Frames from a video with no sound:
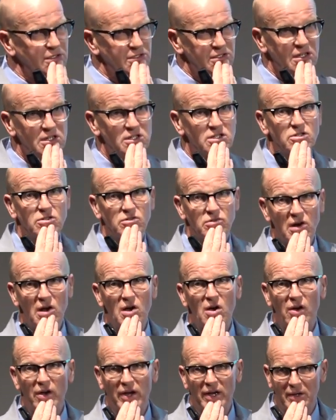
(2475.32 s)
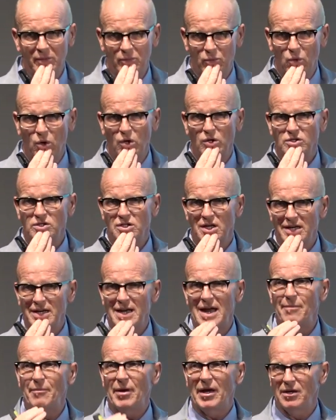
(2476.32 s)
describe what
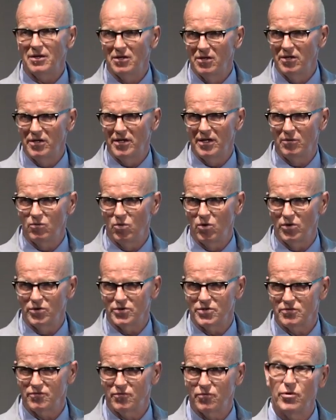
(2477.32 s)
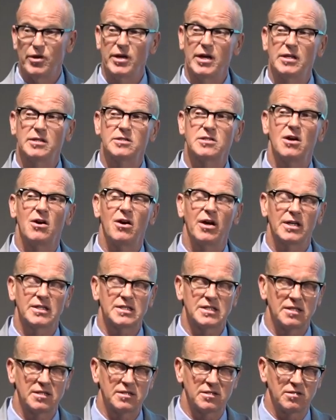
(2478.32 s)
dynamic learning was for an entire
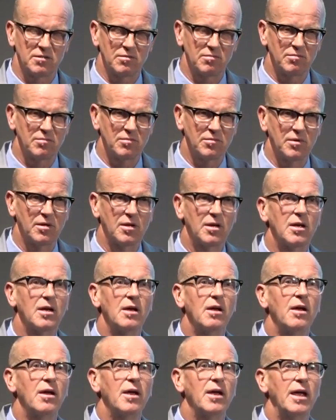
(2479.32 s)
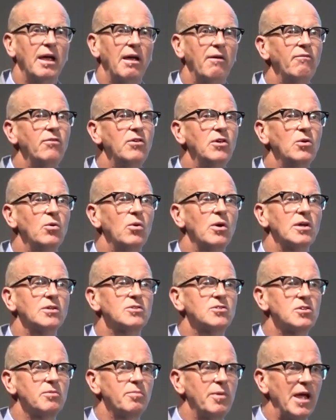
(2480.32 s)
system, if you were
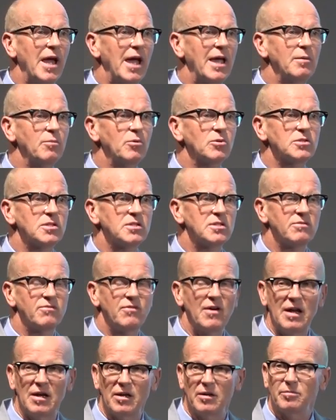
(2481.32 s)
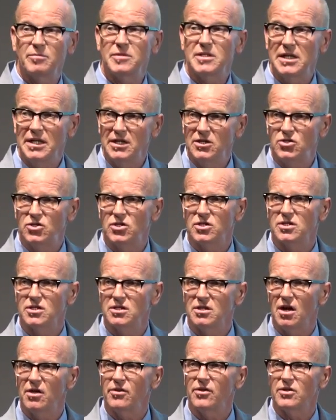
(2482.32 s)
to be able to develop teachers
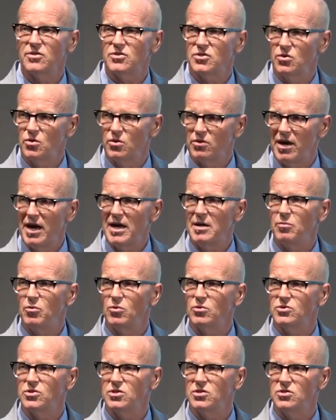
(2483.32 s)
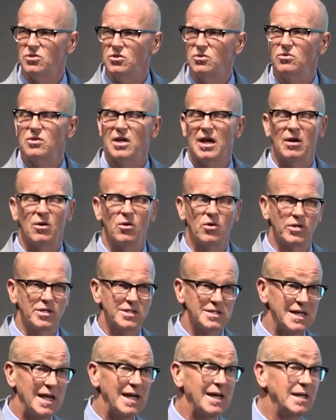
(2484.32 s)
and others who are able to do that on
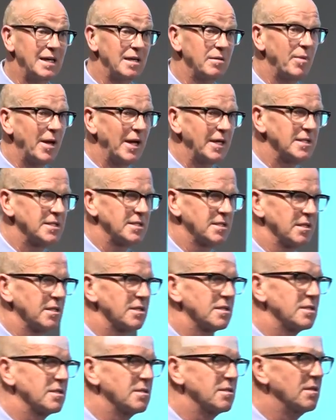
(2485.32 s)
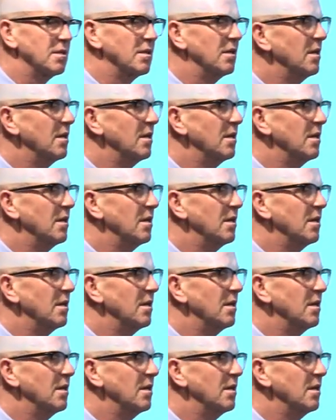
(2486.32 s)
a daily basis,